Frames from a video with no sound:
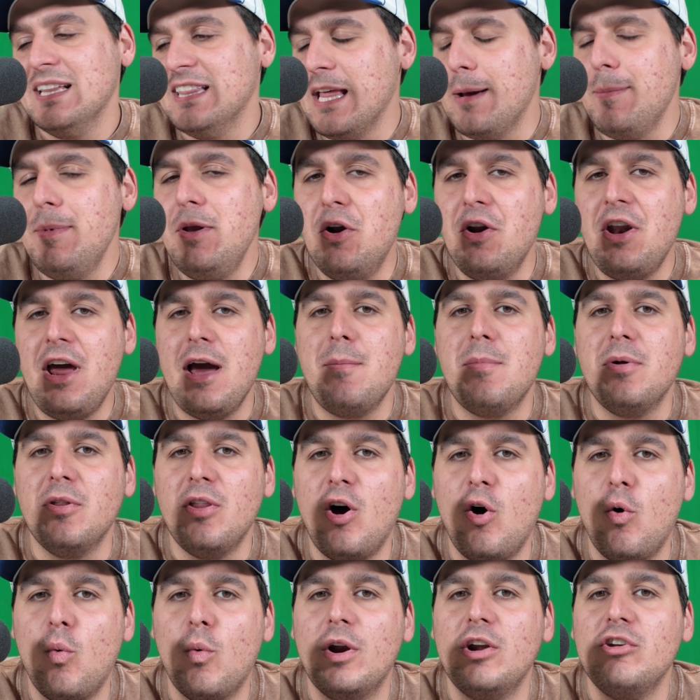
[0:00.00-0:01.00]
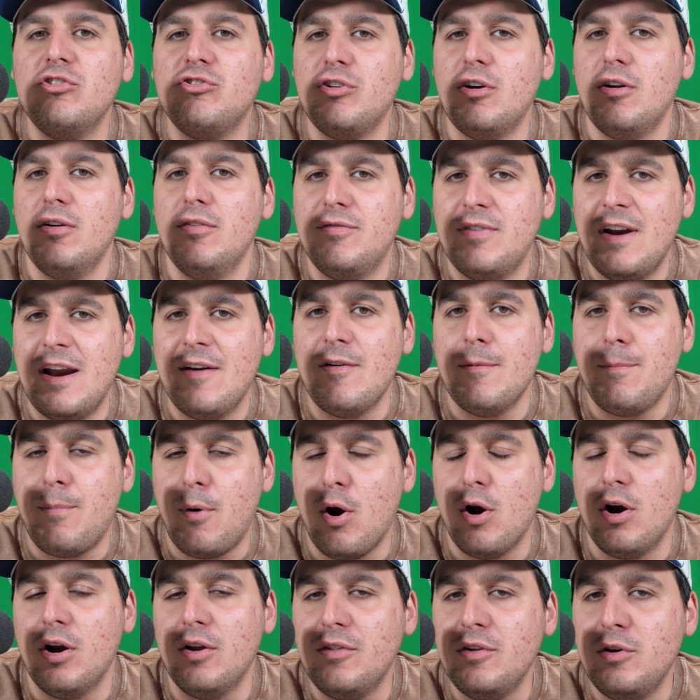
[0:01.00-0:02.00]
Let me know down below what is your favorite
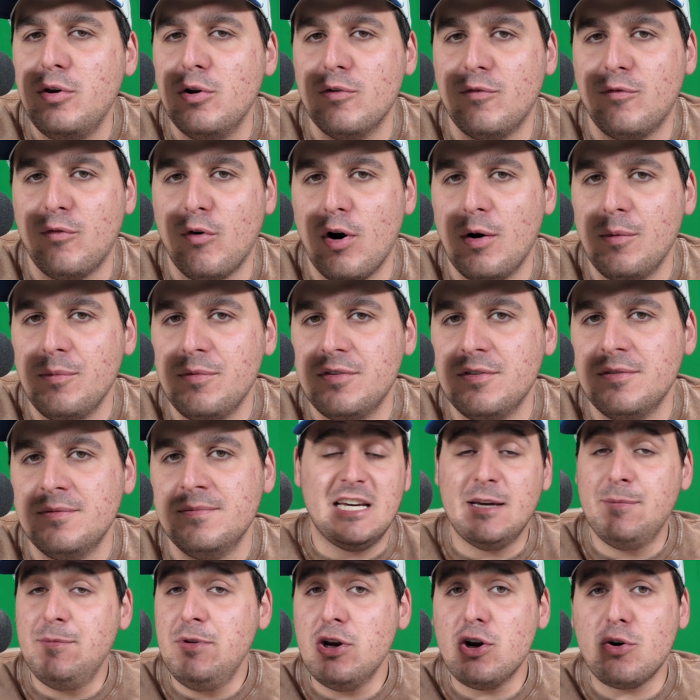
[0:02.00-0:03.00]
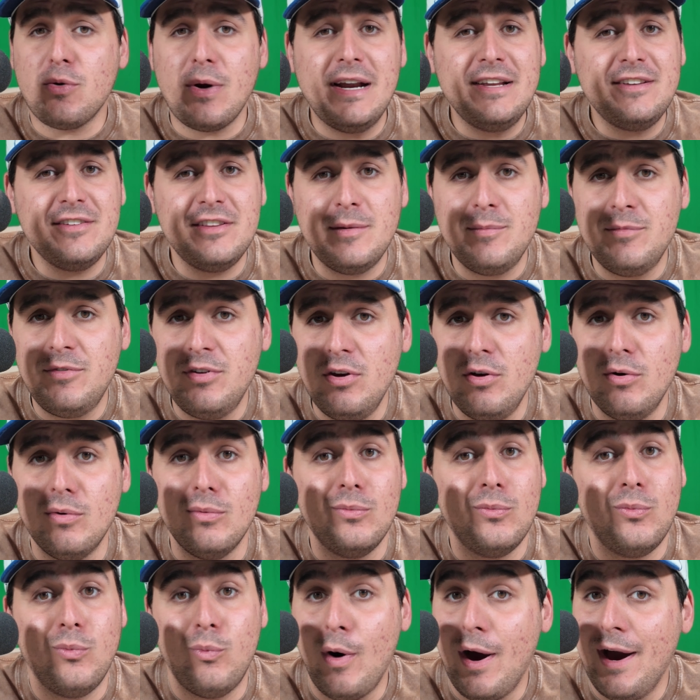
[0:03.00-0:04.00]
part of the uniforms. And give me your grades on them too.
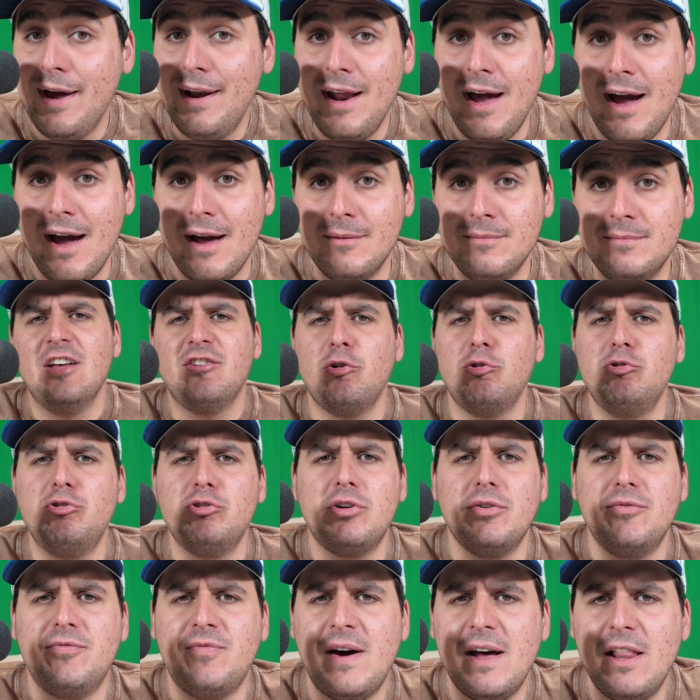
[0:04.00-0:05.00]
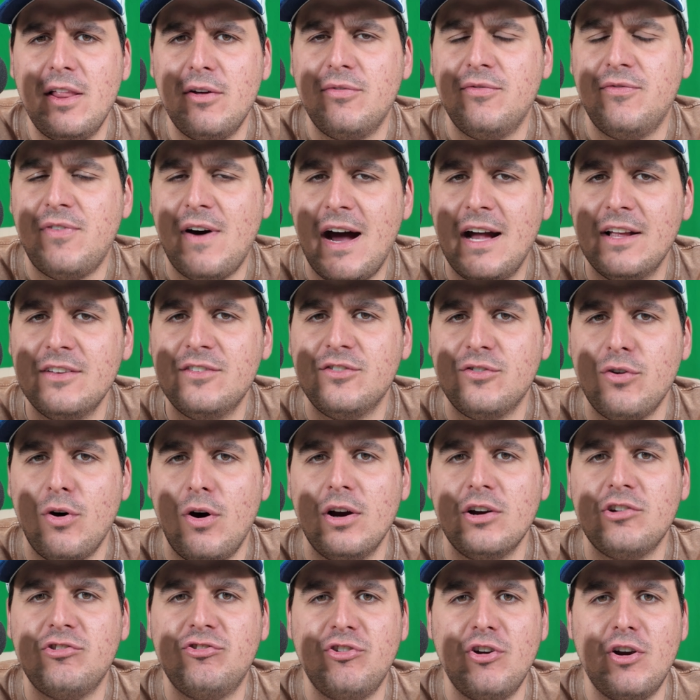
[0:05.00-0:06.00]
Why not? As always, you can follow Fonz
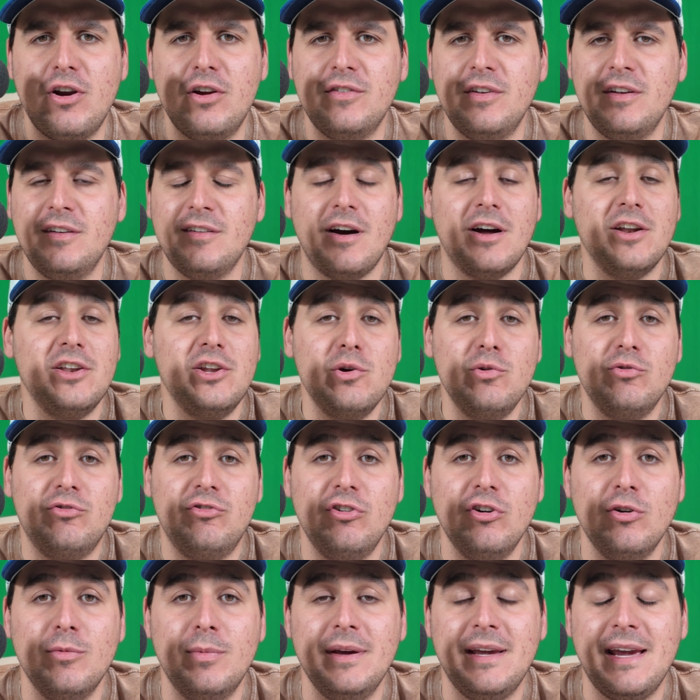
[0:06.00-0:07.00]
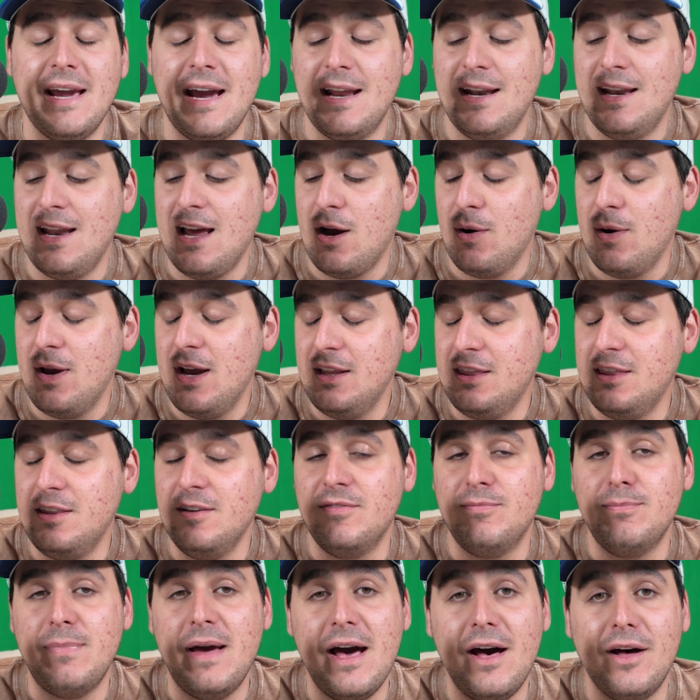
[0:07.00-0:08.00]
Talks Jerseys on YouTube. Again, now hit the
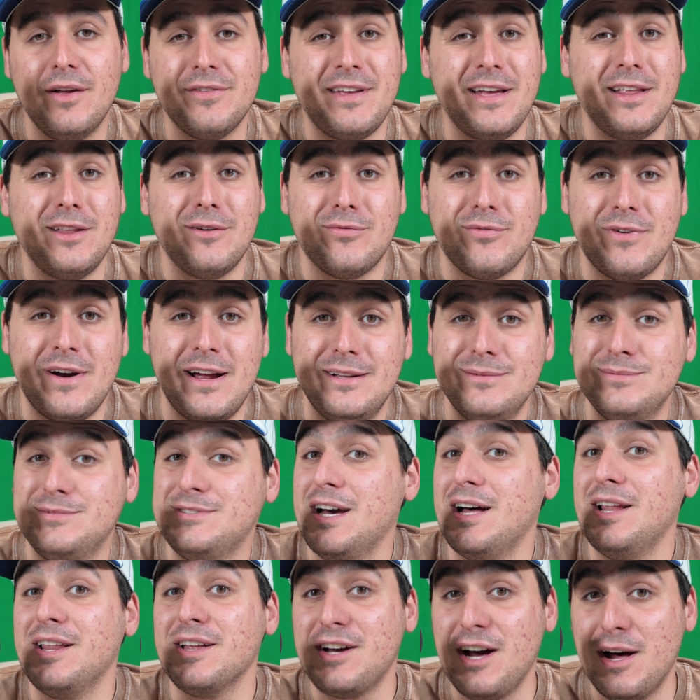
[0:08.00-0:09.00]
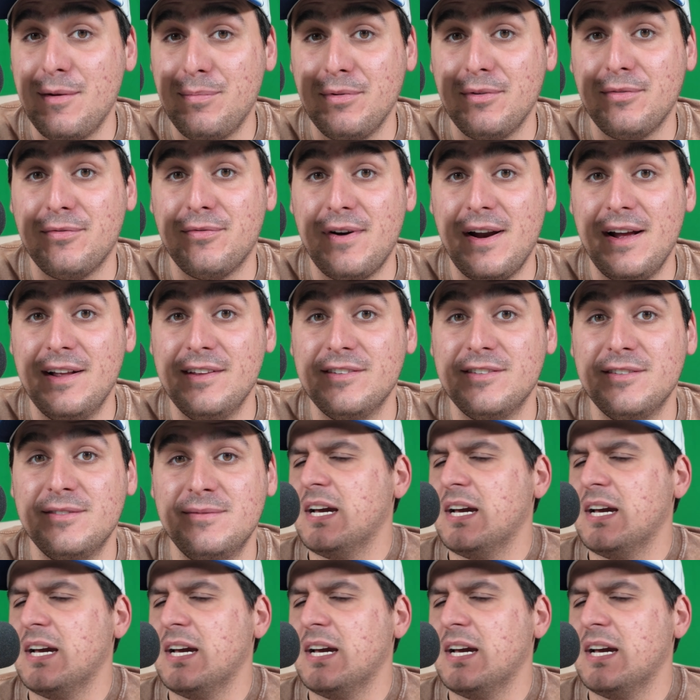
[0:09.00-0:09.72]
bell, tell a friend, tell a couple of friends.